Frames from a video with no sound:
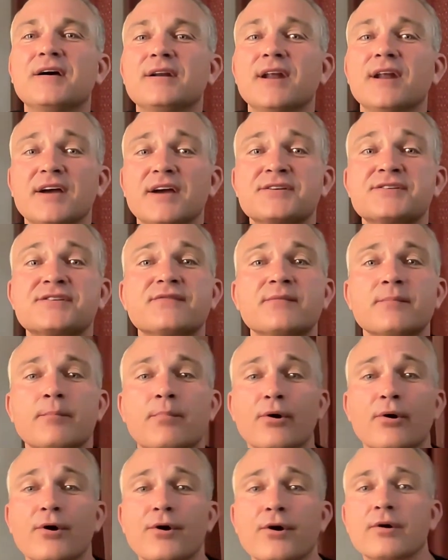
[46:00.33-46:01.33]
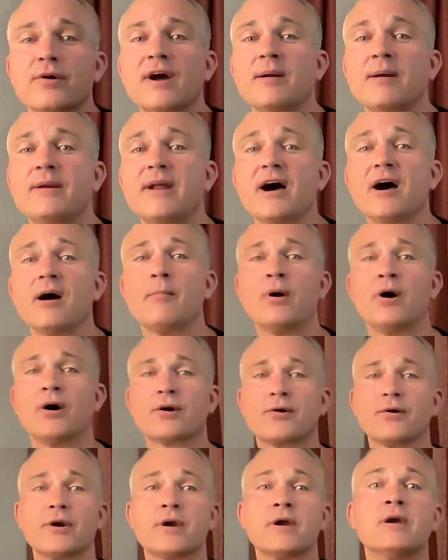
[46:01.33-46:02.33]
Nice burger. I'm, now I'm
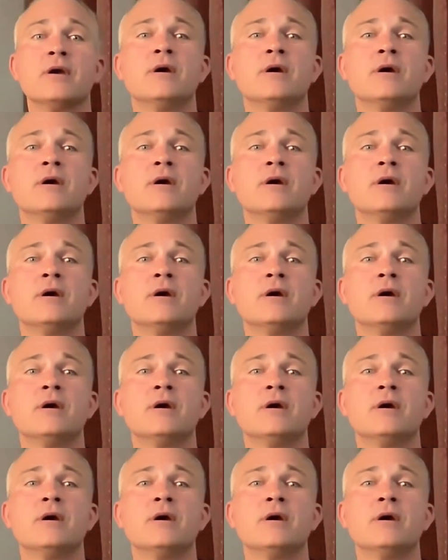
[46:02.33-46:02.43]
hungry.